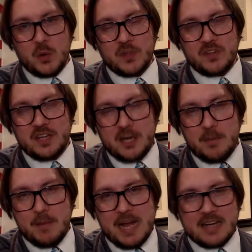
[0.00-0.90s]
once they
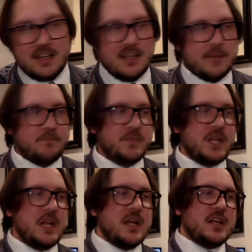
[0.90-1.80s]
come back again.
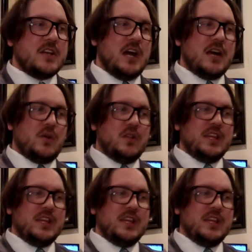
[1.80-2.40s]
Not only